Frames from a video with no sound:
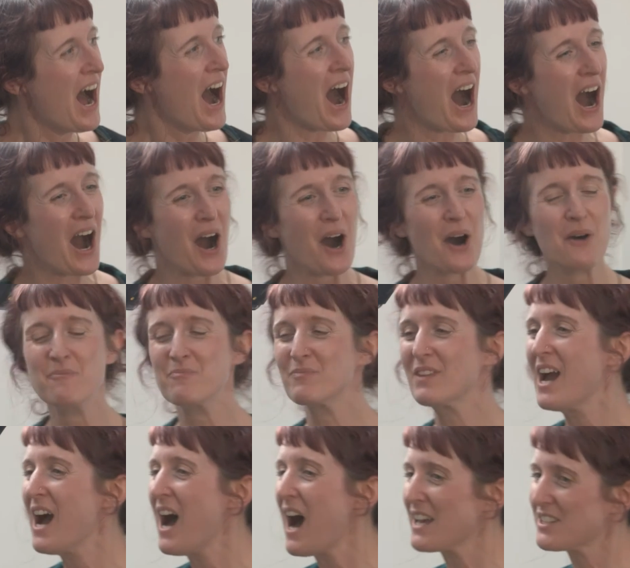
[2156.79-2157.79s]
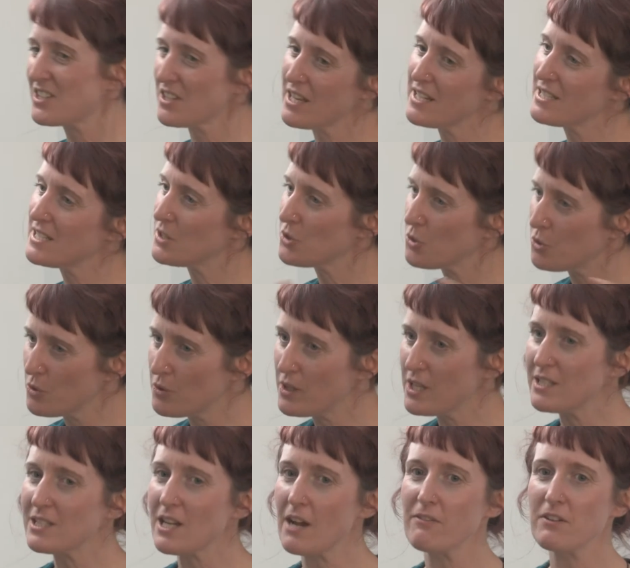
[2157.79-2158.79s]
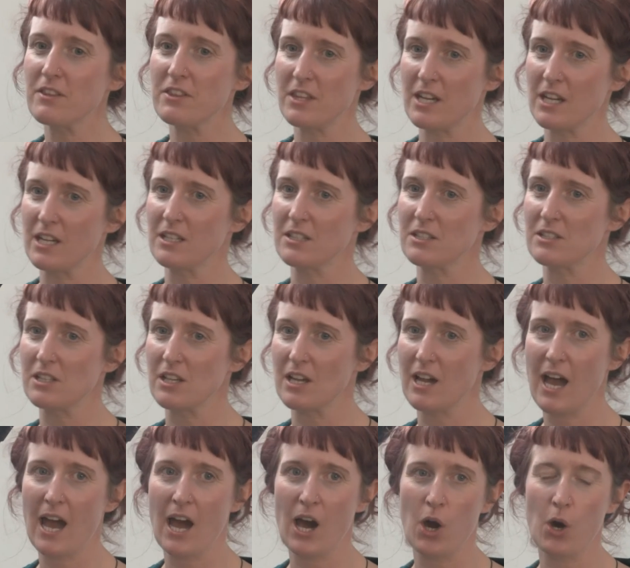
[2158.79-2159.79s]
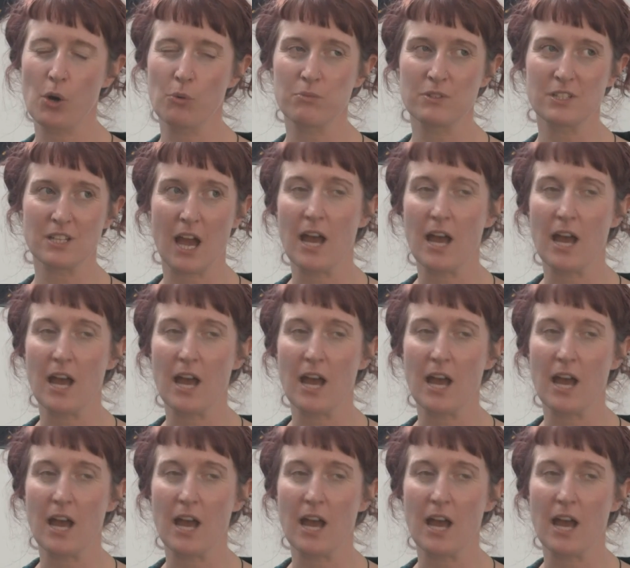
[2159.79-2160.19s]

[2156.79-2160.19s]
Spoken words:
And so they did all these other things that helped,